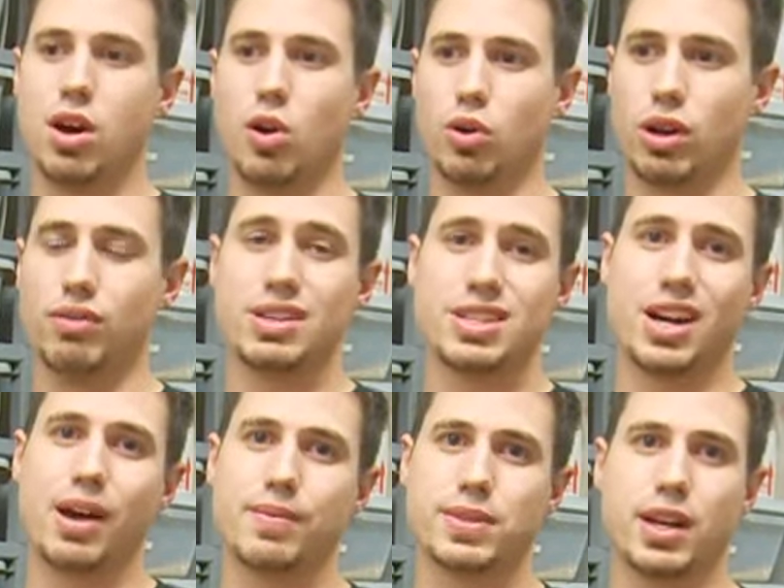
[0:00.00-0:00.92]
or even
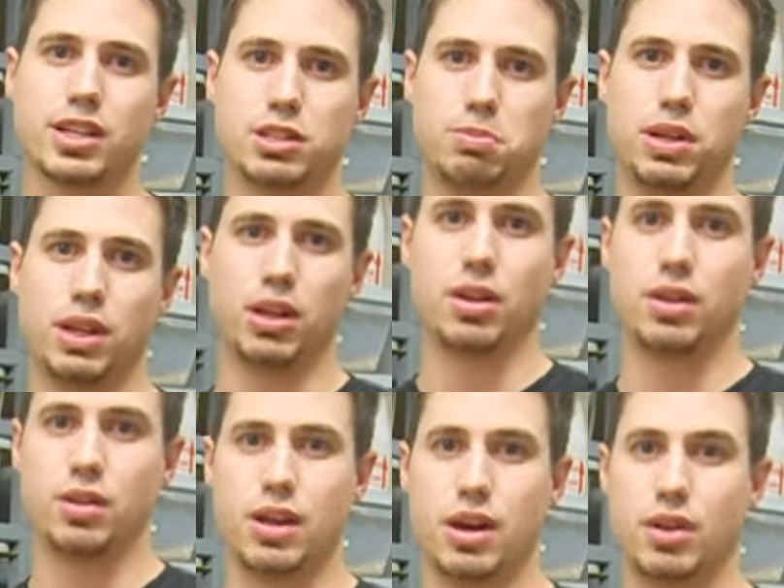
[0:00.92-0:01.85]
dime size, depending
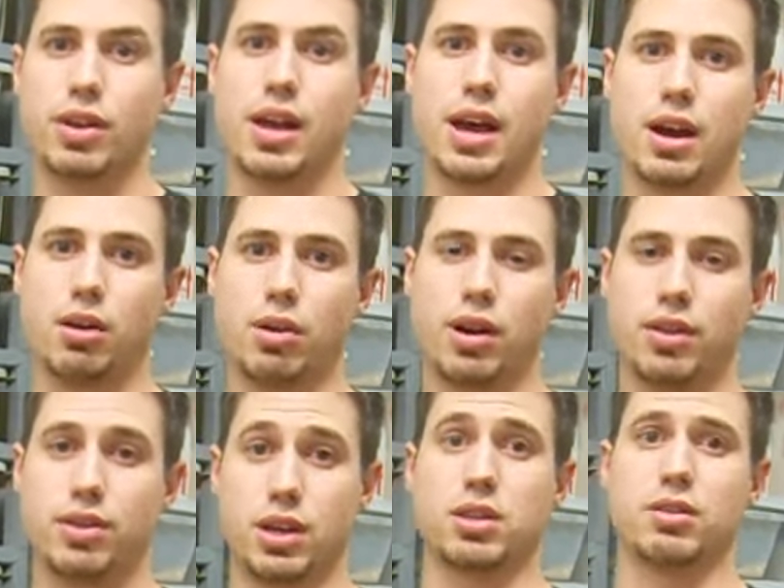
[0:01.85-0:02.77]
on how
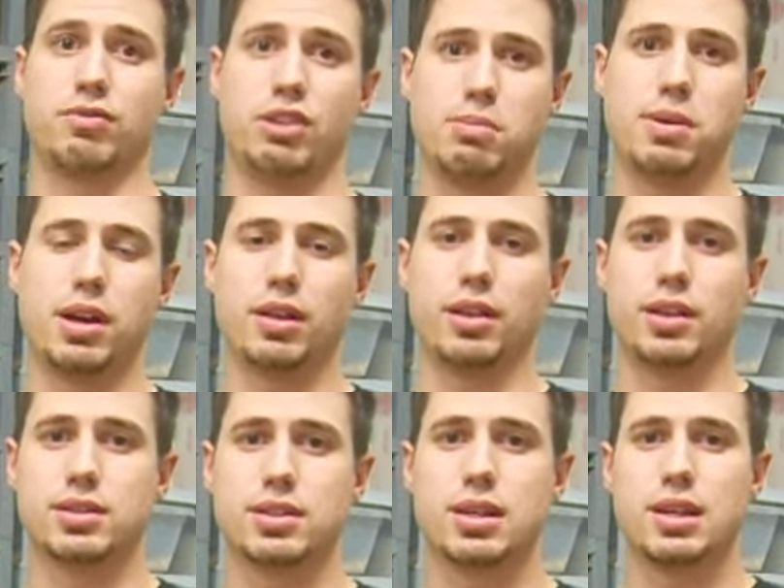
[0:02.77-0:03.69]
thick the female
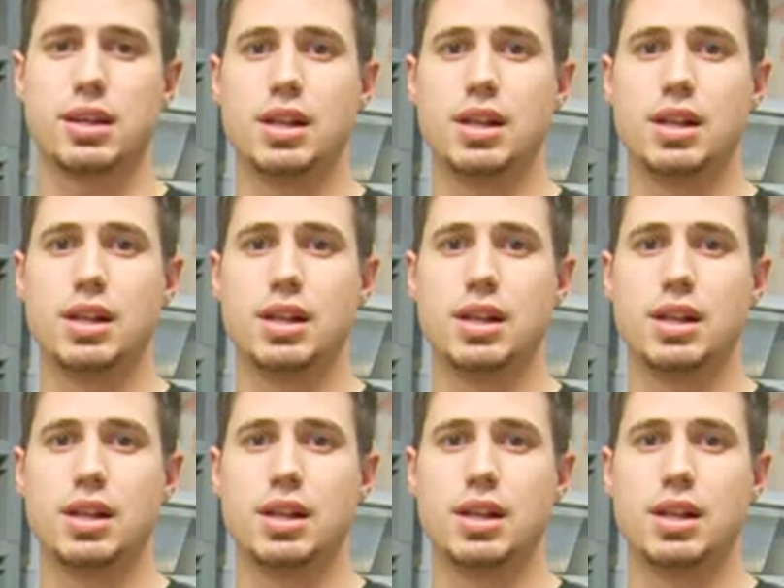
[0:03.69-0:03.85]
is.